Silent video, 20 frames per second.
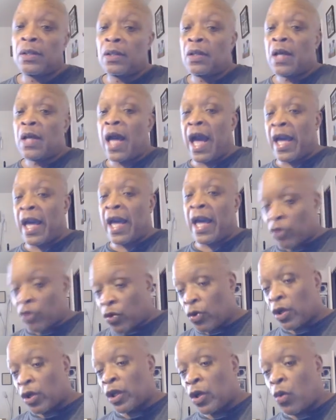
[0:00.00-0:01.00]
I have
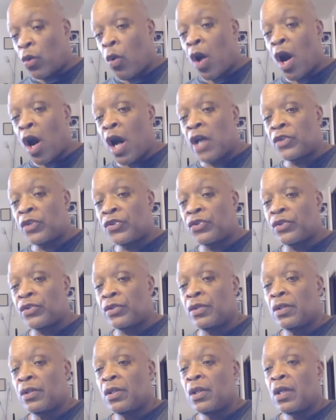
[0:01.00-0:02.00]
acrylic wash,
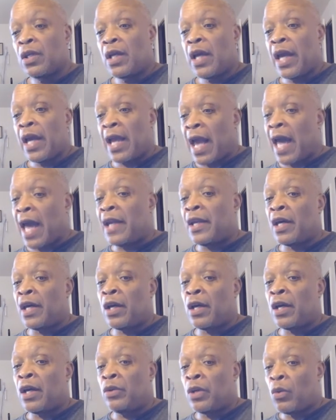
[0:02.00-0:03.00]
and I
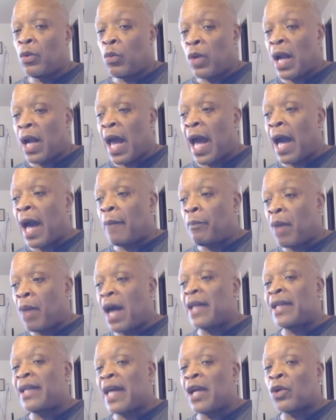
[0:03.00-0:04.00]
know that when I
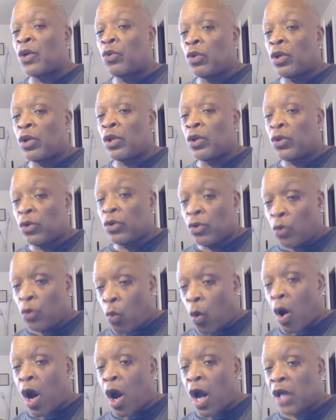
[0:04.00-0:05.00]
bought that acrylic
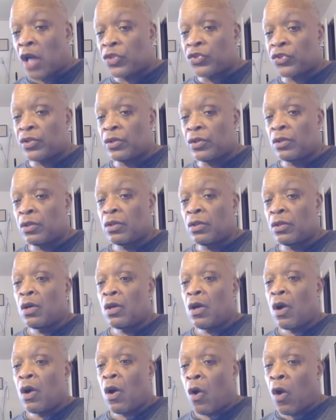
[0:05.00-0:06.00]
wash
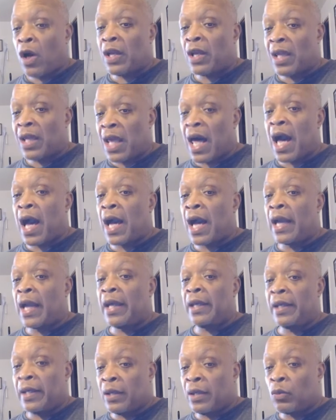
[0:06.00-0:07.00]

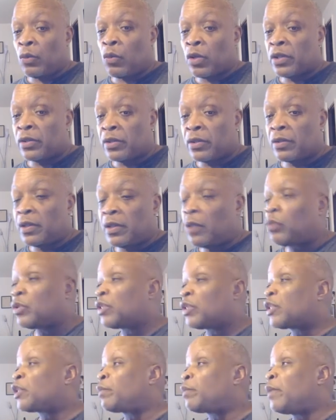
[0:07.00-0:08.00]
online, it was
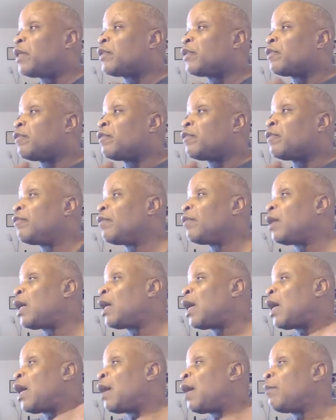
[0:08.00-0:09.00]
expensive,
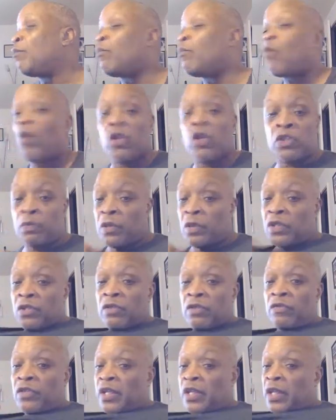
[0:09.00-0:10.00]
more
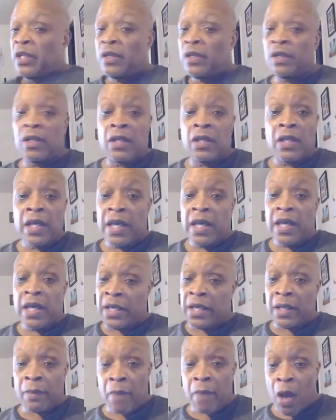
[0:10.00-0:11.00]
expensive than
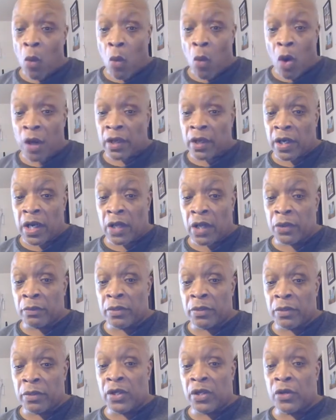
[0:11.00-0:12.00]
any of my watercolor
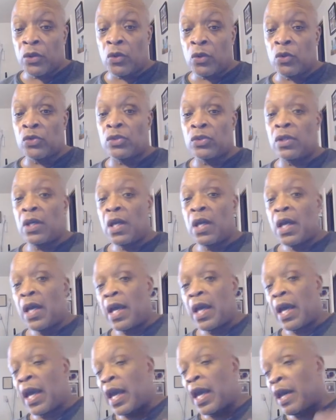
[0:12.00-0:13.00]
materials,
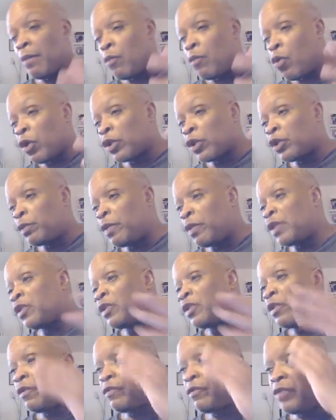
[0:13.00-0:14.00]
and more
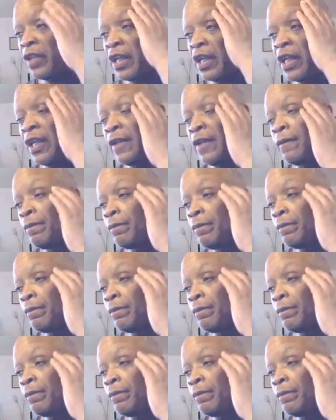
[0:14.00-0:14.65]
expensive than